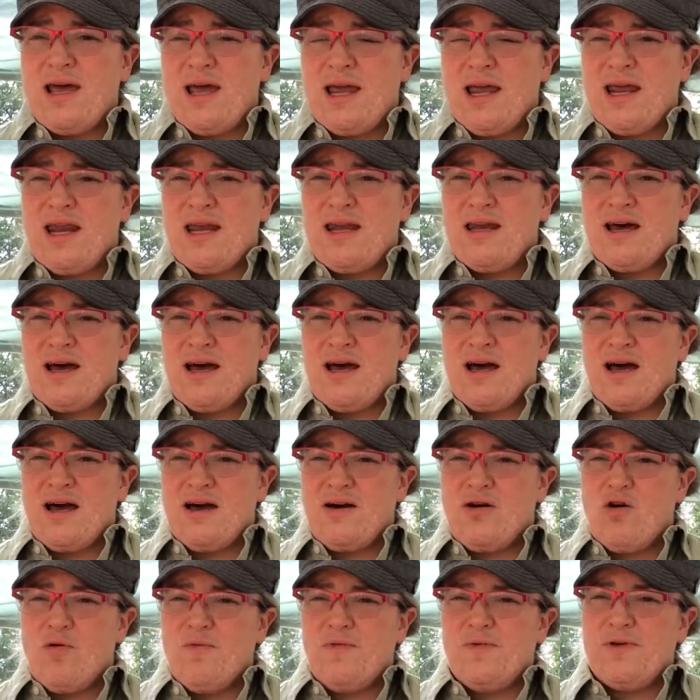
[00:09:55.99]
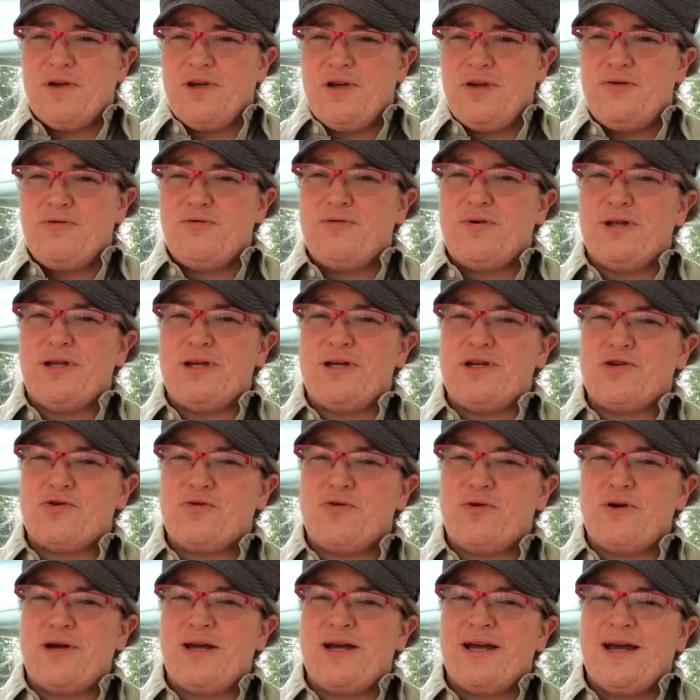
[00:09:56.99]
And hopefully you will
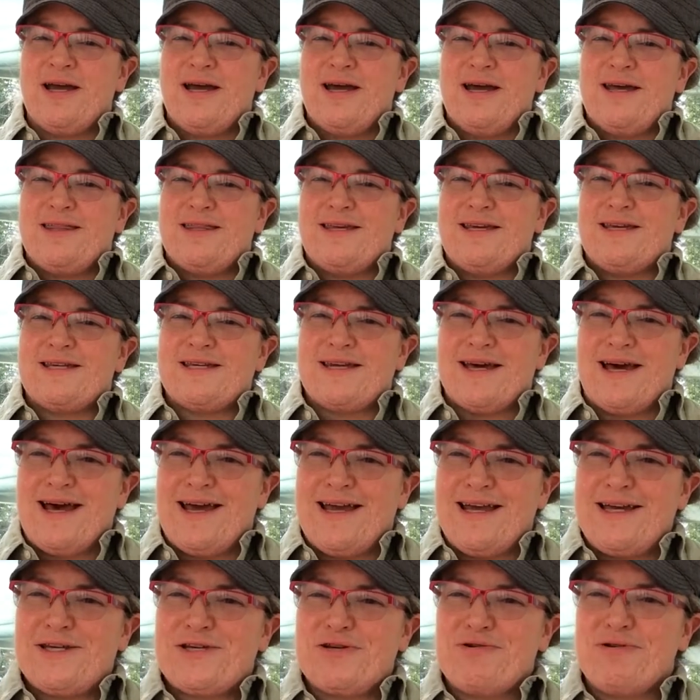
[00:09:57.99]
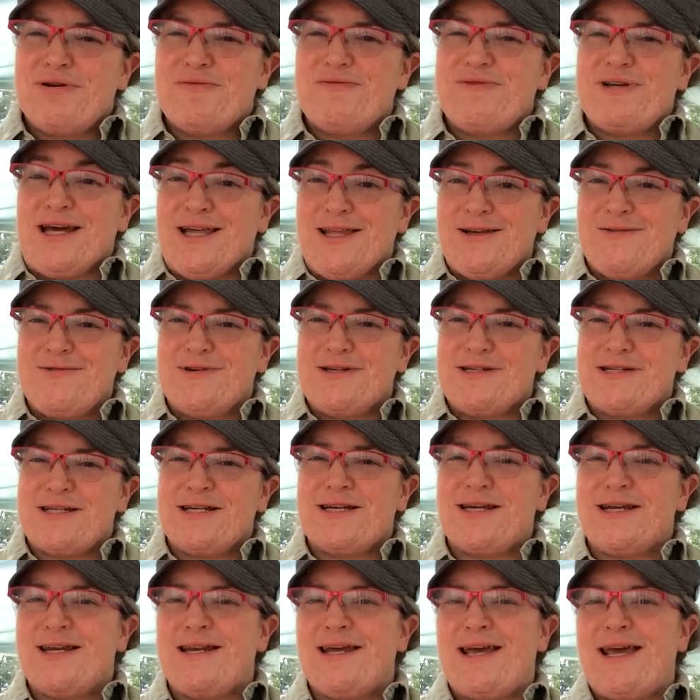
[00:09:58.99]
enjoy this history of
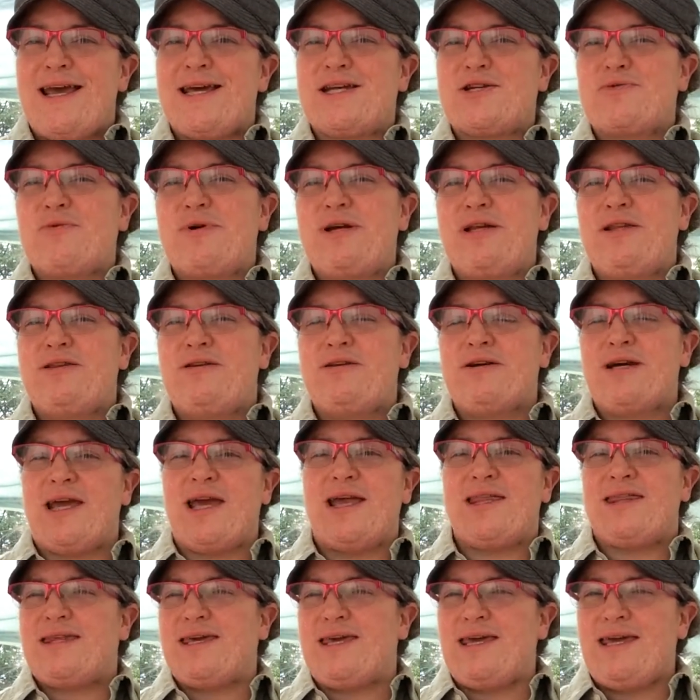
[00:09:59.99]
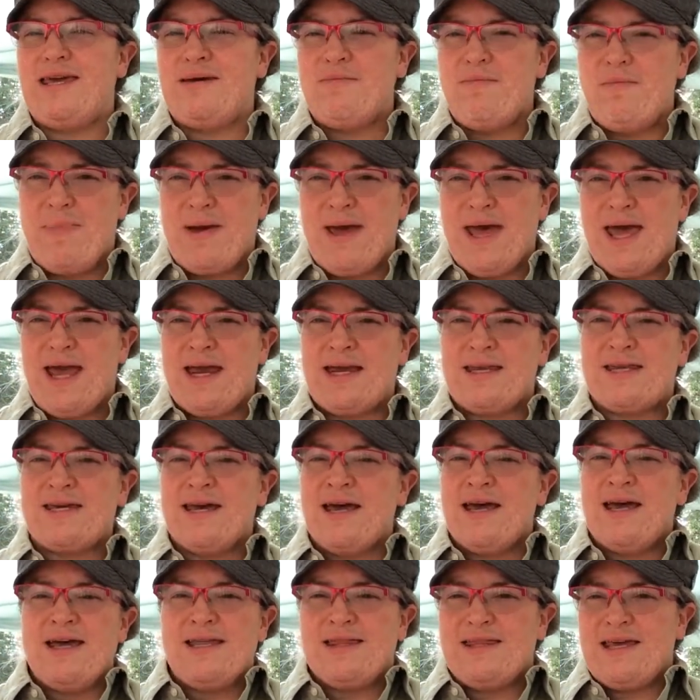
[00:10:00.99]
television as we look at the impact
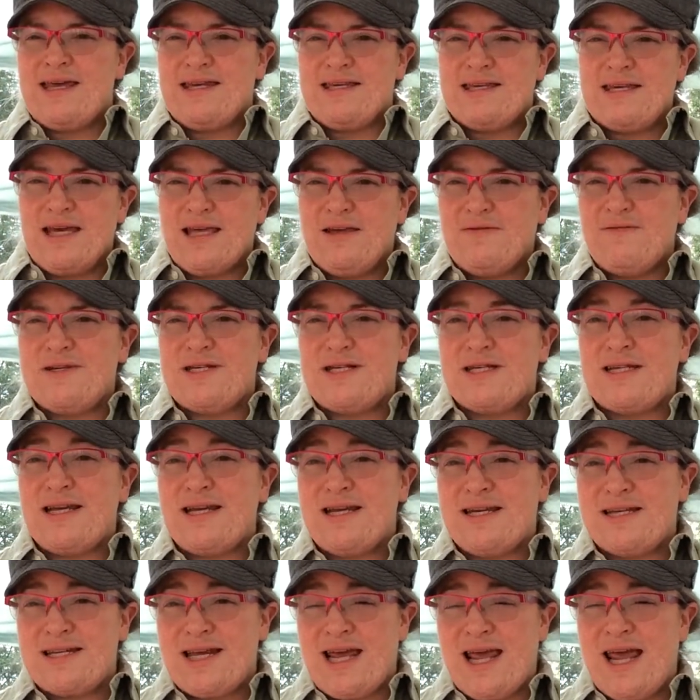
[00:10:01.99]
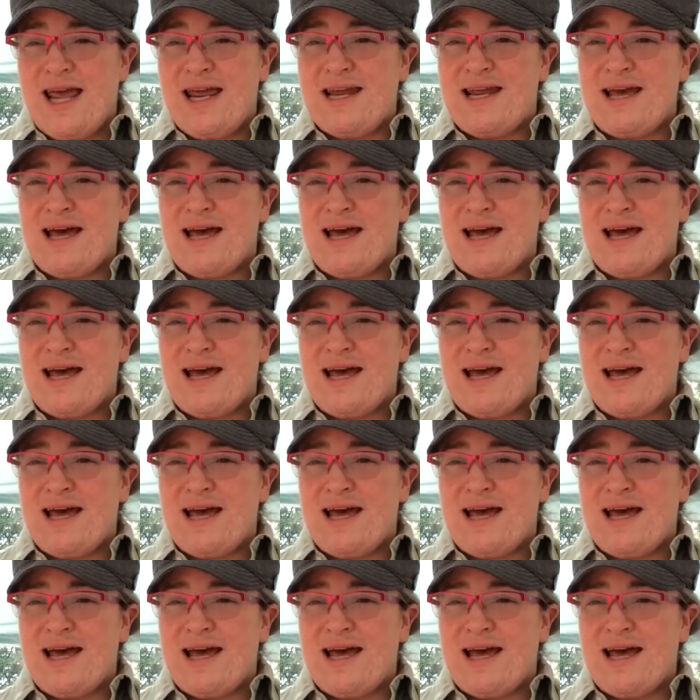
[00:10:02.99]
that television has had